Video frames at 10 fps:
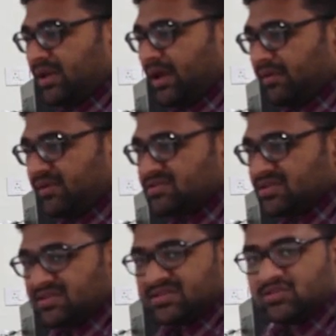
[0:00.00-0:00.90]
diabetes
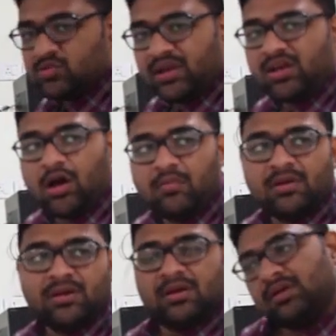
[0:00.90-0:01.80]
disease is very
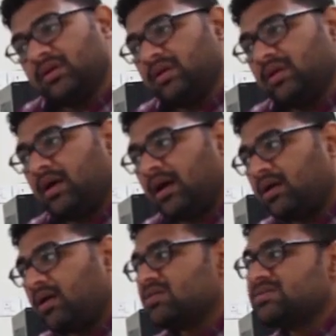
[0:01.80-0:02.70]
common
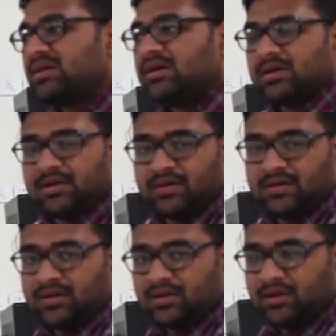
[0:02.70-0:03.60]
across
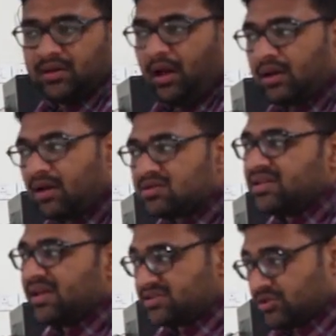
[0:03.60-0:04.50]

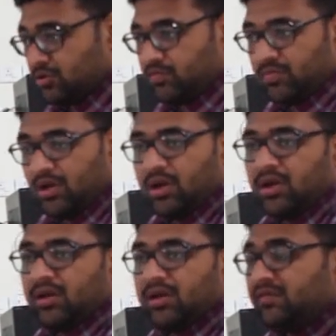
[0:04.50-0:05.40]
the age group.
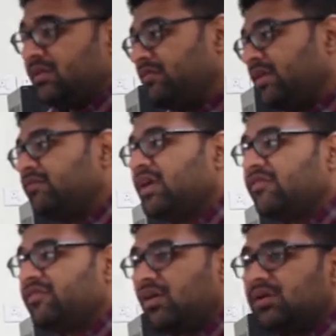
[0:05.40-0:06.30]
Even we
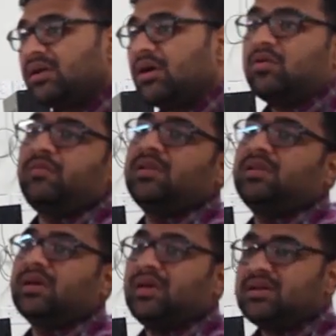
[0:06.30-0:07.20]
have found it out with
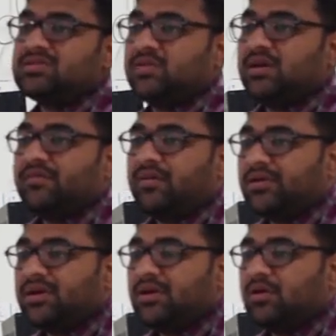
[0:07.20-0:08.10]
the kids, we have
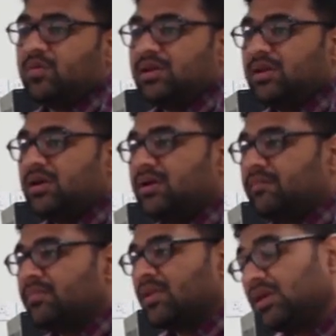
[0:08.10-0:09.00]
found it out with
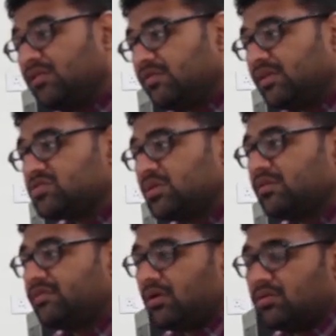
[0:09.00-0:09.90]
the infants, we
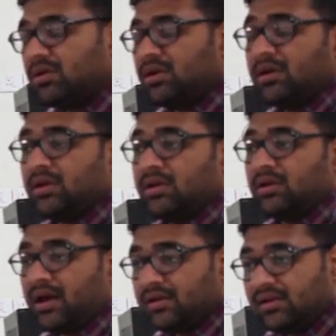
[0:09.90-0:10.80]
have found it
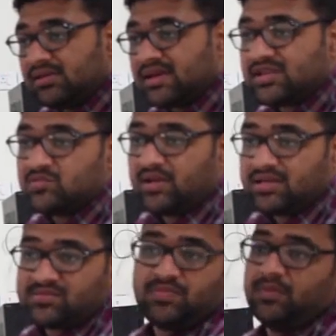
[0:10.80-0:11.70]
in adults as well
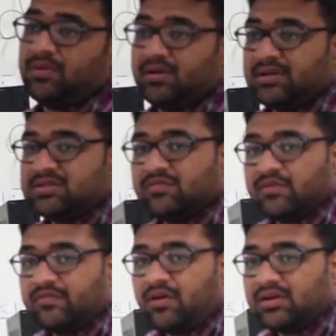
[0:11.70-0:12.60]
as people ranging
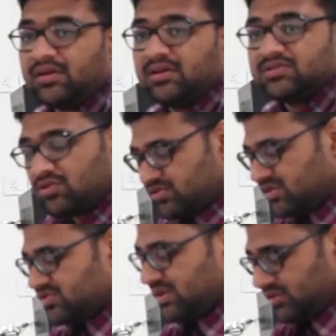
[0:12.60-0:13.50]
from 40 years to
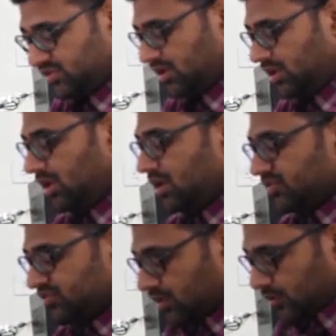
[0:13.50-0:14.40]
60 years.
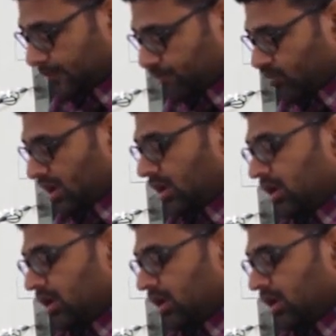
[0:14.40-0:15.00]
So